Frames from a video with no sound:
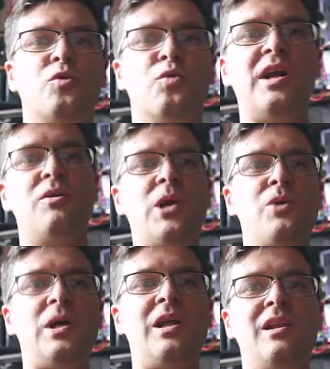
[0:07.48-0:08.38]
Well,
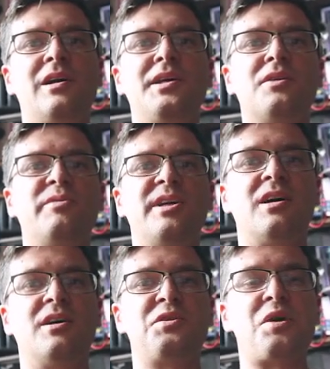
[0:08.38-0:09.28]
well, well, here we
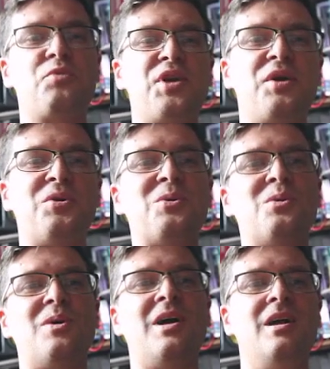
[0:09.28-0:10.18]
are, there we
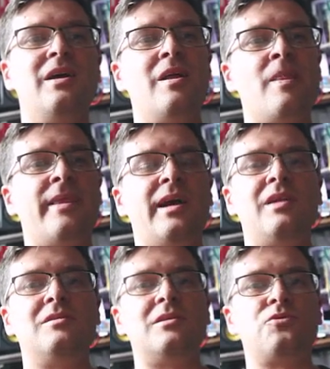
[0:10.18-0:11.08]
go.
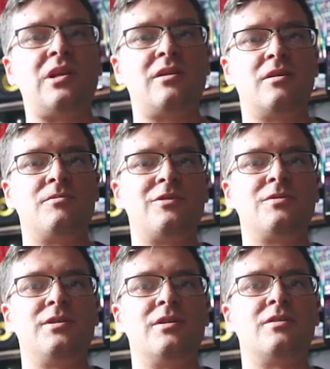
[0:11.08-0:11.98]
Hello and welcome
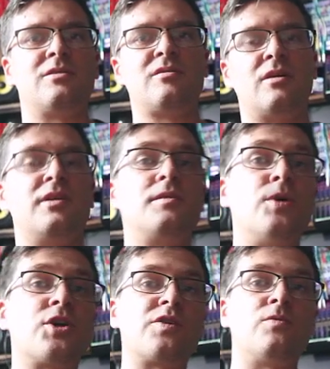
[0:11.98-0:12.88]
to the Autotonic
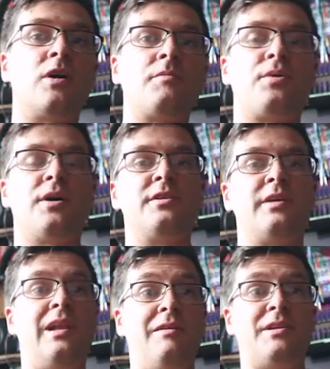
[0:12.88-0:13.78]
version
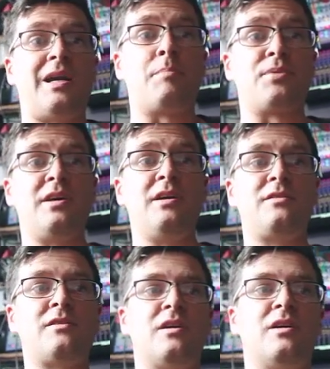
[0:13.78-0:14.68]
1.11
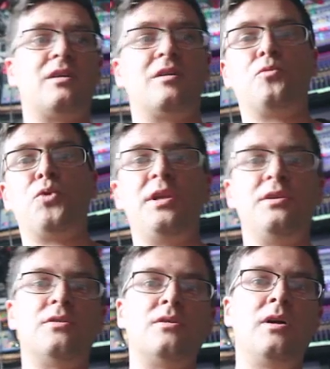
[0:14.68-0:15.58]
update um,
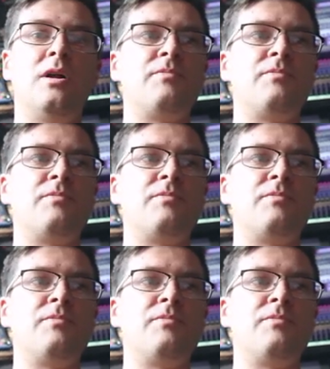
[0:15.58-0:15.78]
video.